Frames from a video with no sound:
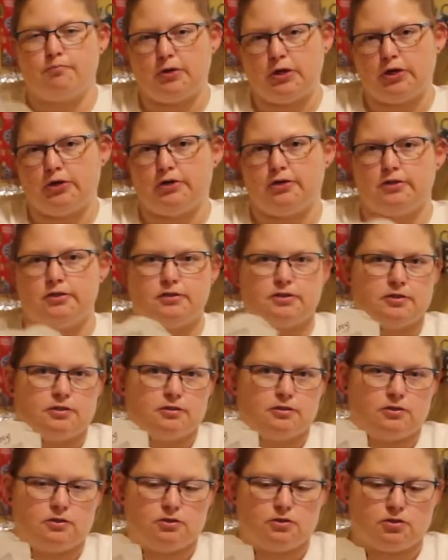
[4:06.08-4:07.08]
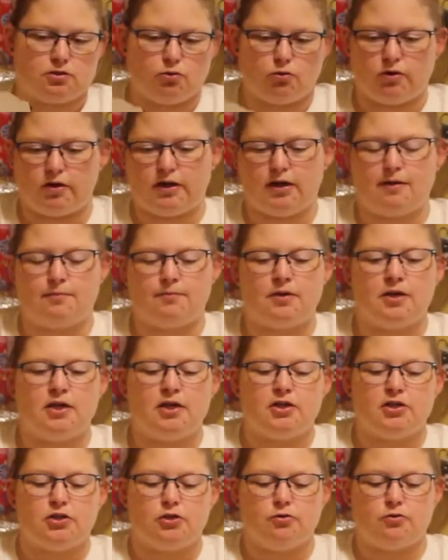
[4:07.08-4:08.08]
burned, torn up.
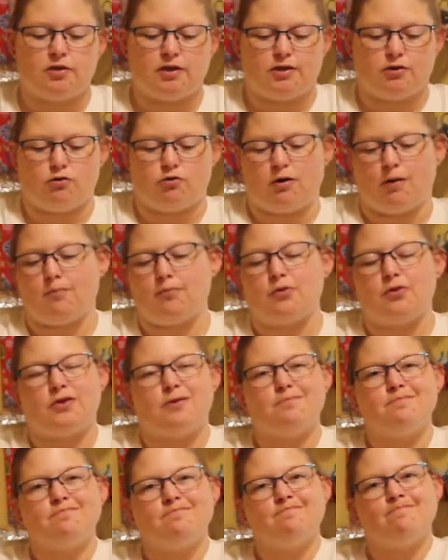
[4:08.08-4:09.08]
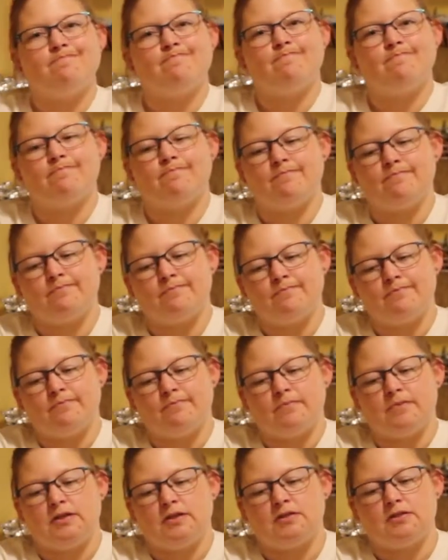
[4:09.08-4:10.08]
You can crumple them
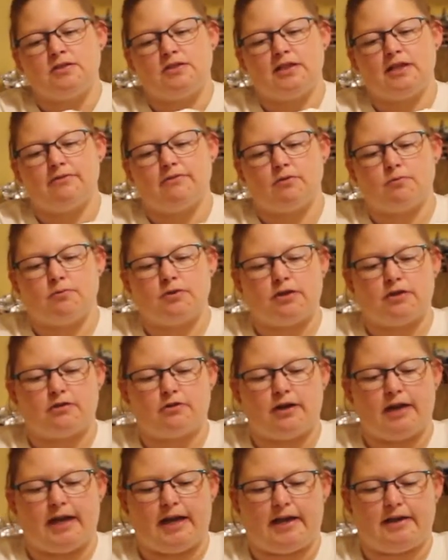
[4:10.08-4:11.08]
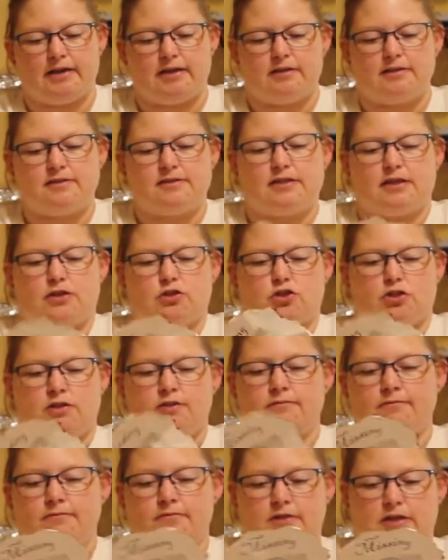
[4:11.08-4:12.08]
to give them another added
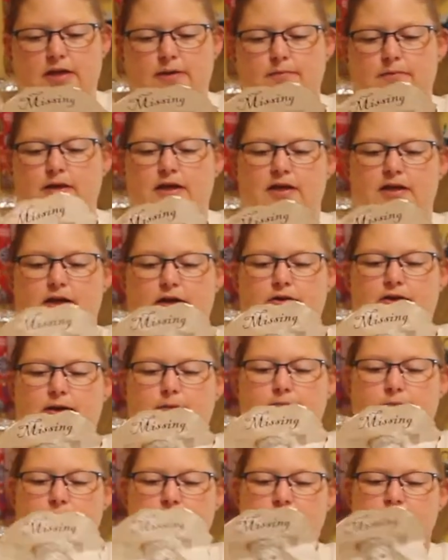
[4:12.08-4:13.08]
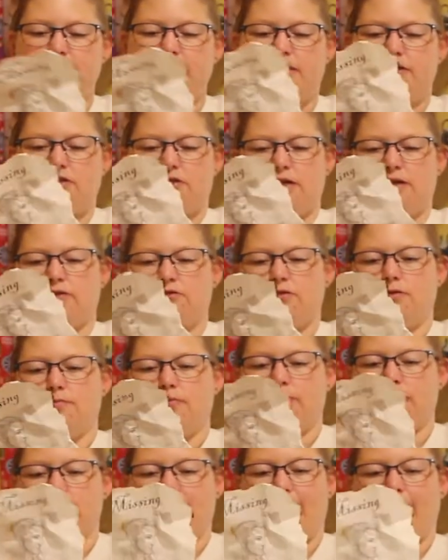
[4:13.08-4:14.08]
section. Yep, and now that burned section actually
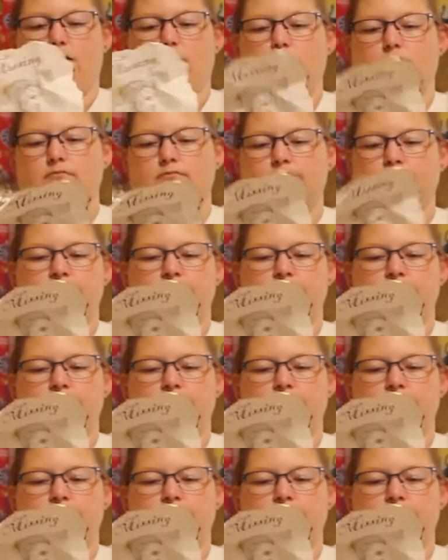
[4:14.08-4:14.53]
burned out.